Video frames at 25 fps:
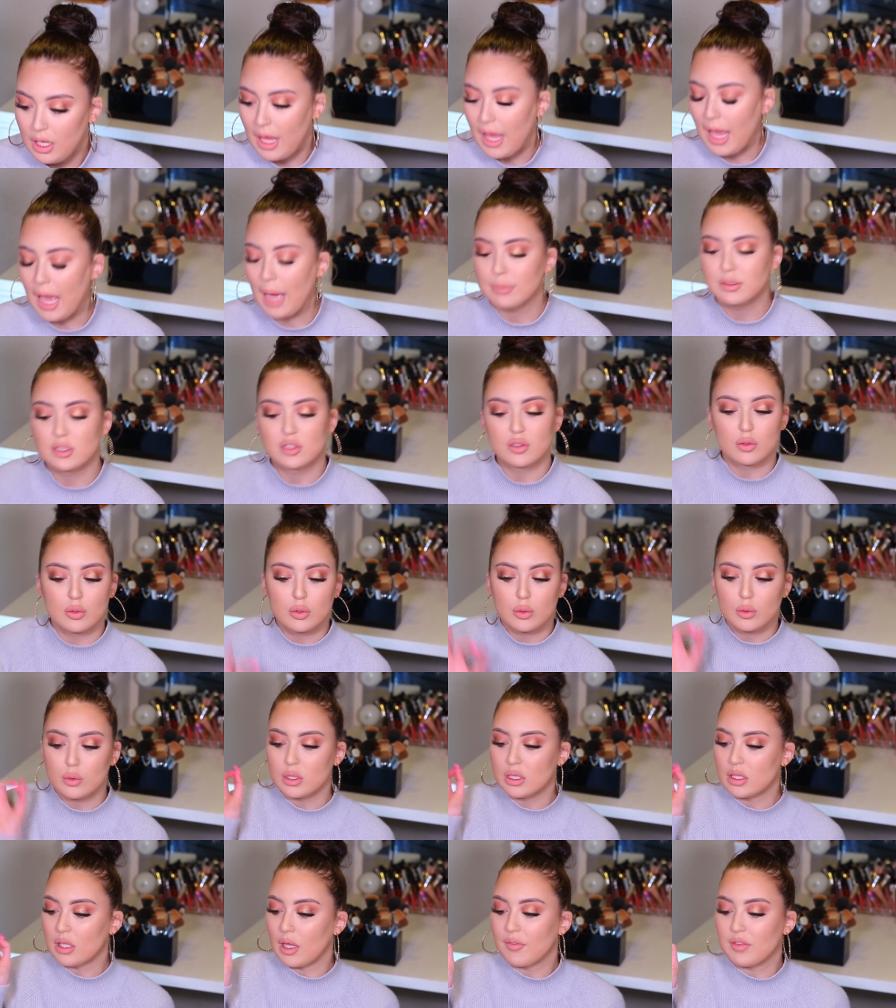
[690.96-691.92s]

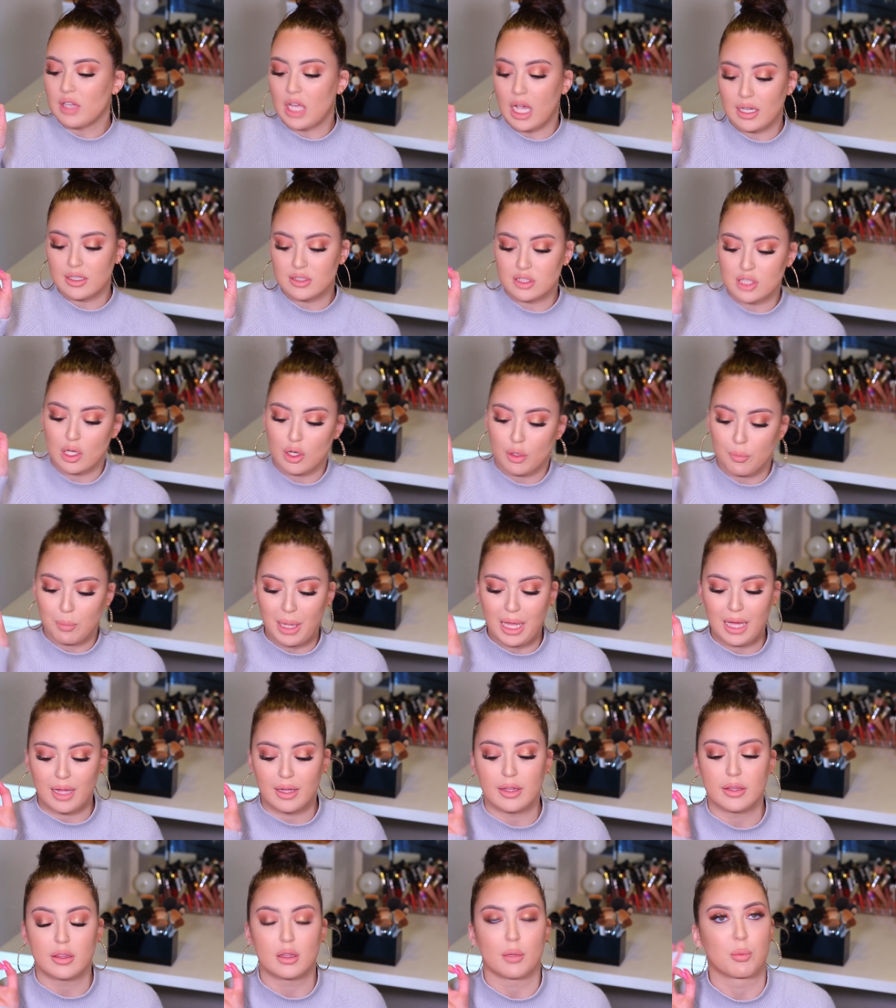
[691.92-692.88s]
Absolutely love the eyeshadow
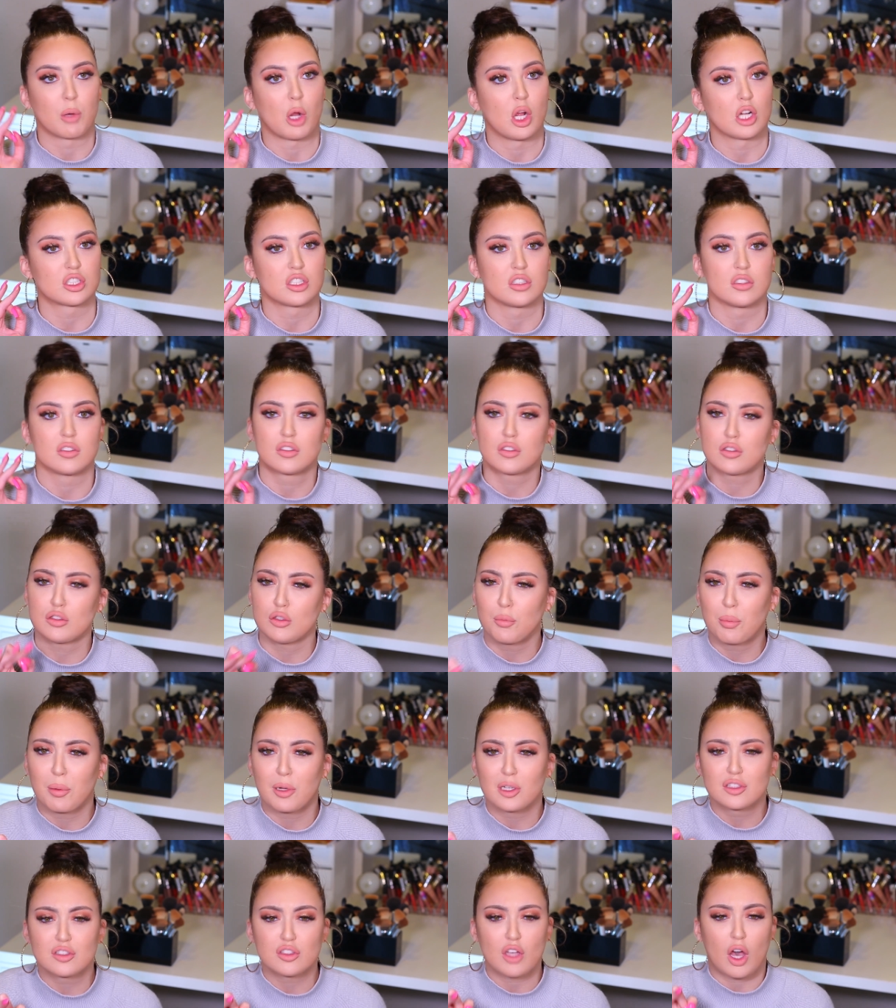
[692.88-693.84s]
palette. The brush is
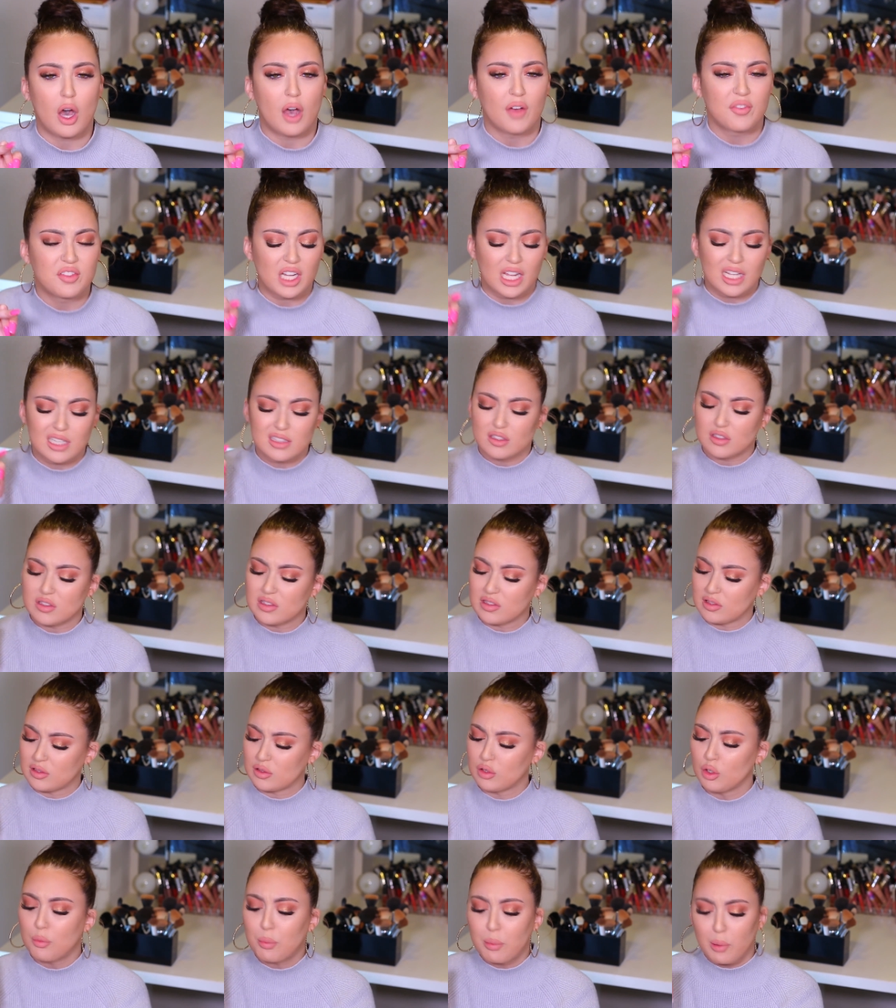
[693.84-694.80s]
super soft and
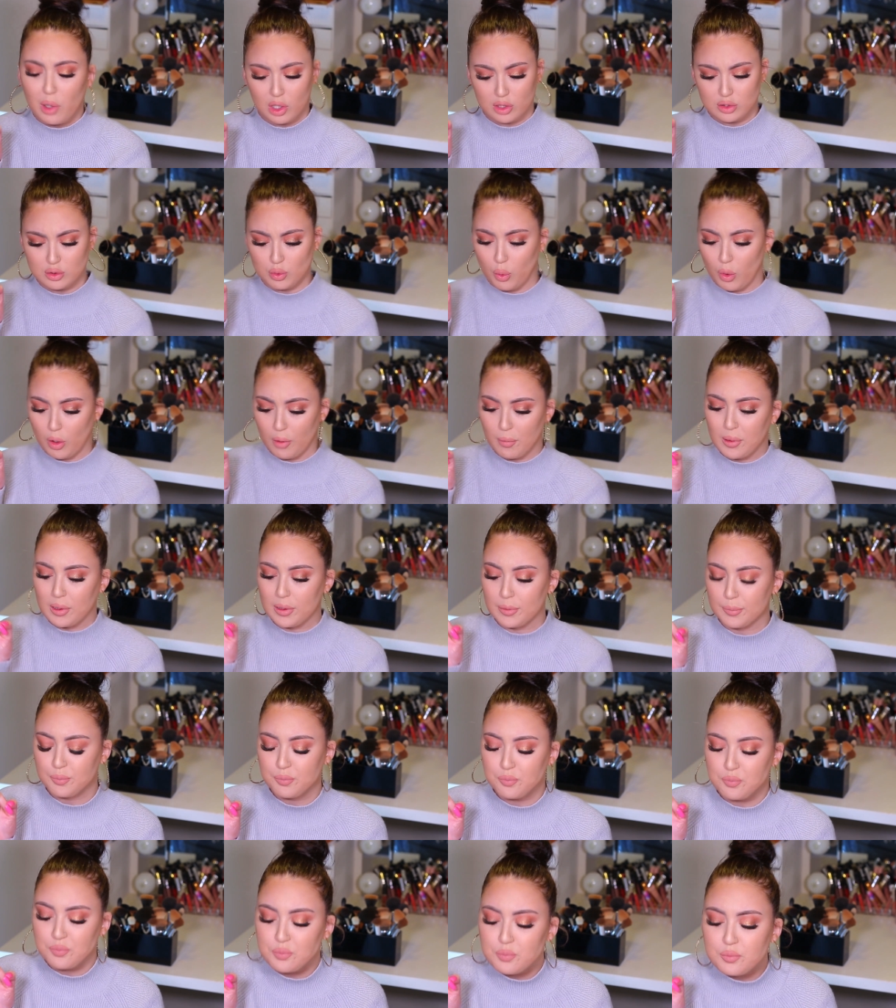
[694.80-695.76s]
super
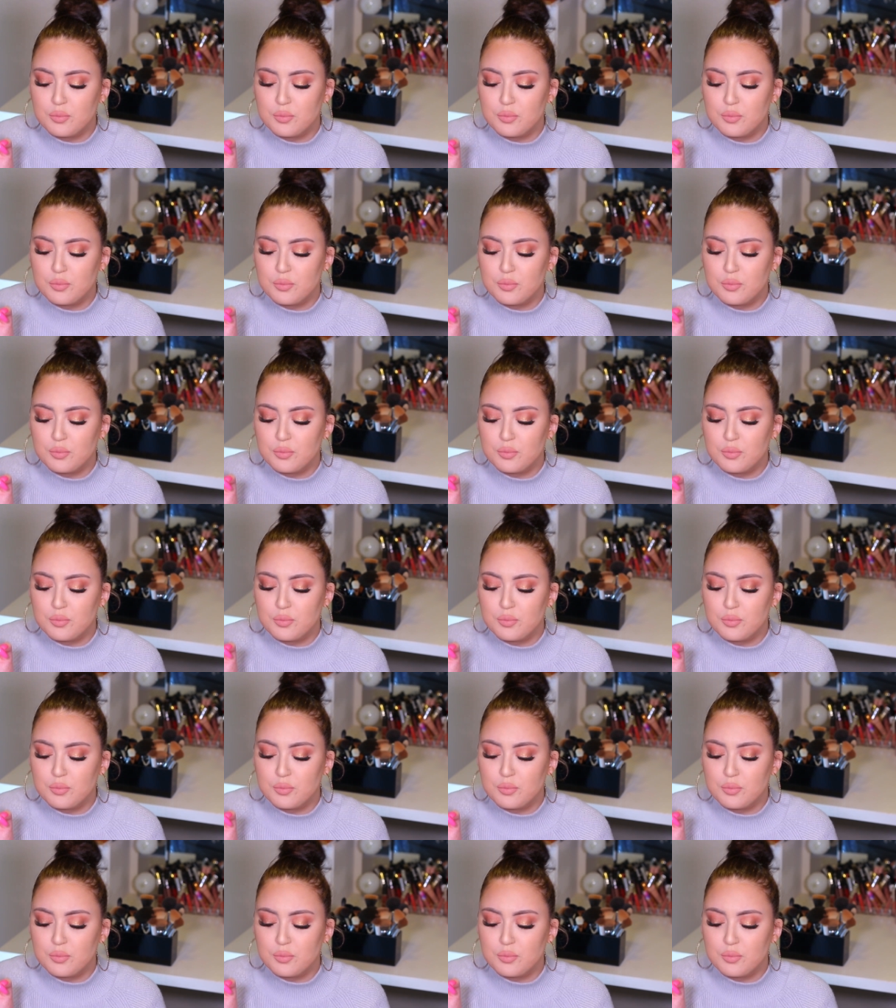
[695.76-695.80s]
adorable.